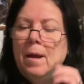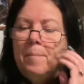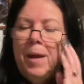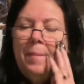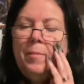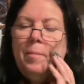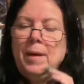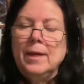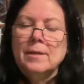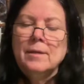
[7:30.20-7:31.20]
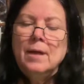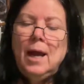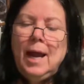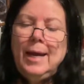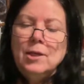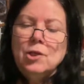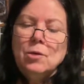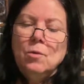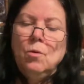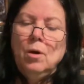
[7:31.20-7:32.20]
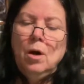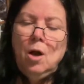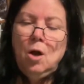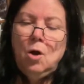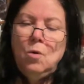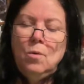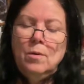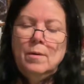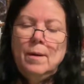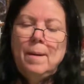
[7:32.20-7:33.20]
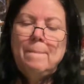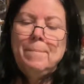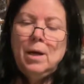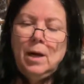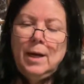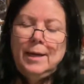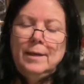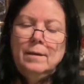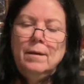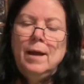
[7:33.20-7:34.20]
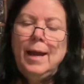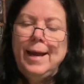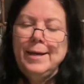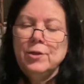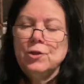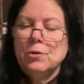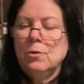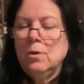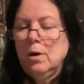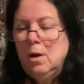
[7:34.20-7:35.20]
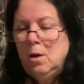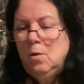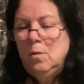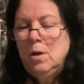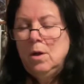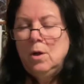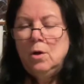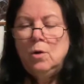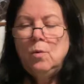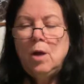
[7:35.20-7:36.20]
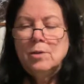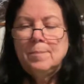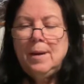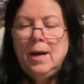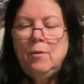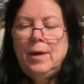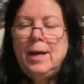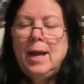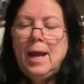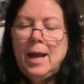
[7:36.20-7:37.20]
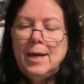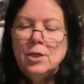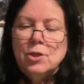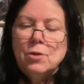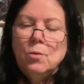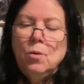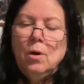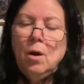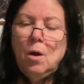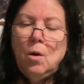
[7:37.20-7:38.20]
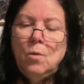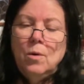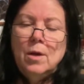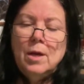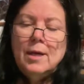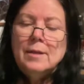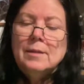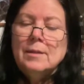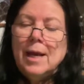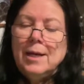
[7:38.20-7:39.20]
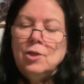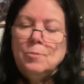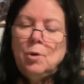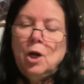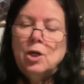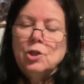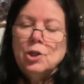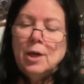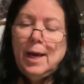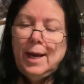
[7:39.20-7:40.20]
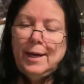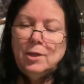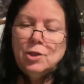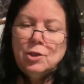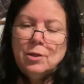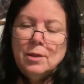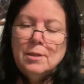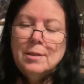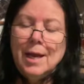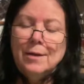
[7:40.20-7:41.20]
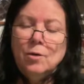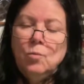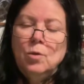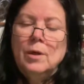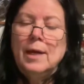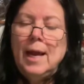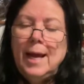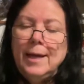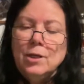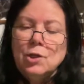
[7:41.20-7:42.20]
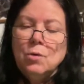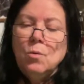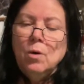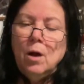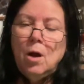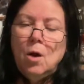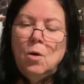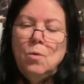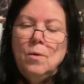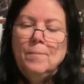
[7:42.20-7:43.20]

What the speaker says: peppermint, H or O, pine, H or O, rosemary, H or O, sagebrush, H, sandalwood, H or O,